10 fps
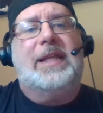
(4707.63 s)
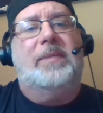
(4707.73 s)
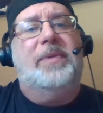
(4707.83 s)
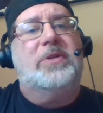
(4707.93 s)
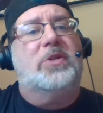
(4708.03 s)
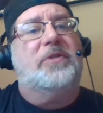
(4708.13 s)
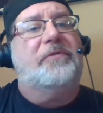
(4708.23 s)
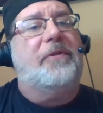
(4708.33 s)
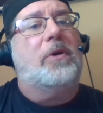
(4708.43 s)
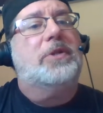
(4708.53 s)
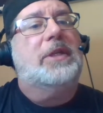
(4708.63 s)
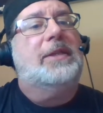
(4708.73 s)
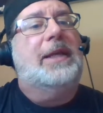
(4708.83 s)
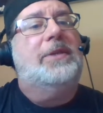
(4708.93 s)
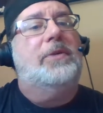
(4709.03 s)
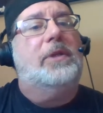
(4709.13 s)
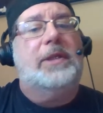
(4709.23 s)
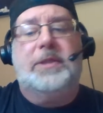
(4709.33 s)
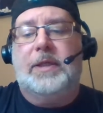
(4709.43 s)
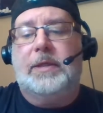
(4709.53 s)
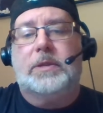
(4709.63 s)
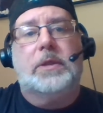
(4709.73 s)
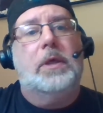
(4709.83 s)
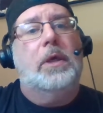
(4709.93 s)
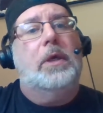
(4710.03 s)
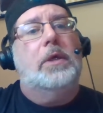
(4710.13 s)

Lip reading: take the pictures first and then do the listings.